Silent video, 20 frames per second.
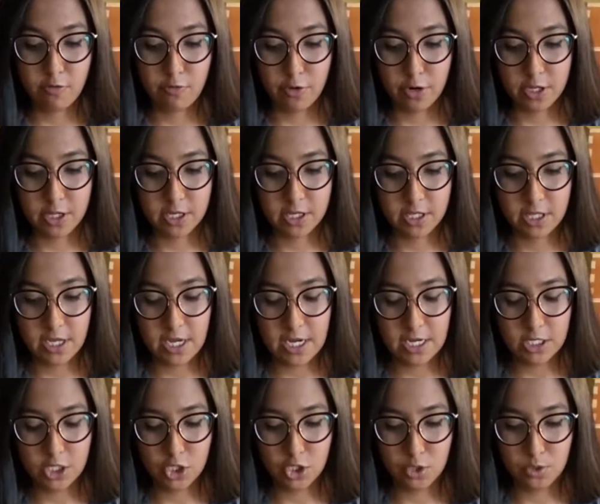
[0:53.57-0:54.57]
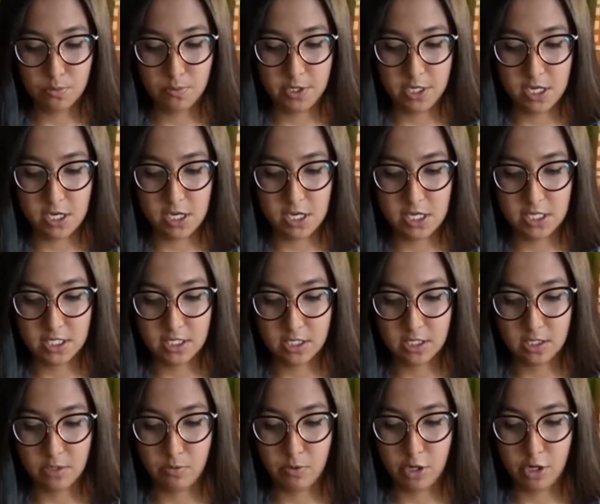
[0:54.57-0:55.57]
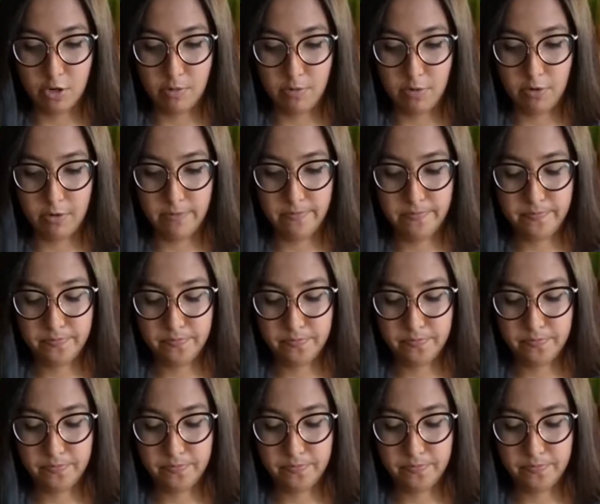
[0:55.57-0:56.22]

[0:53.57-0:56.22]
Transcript: for the clay to be easily workable.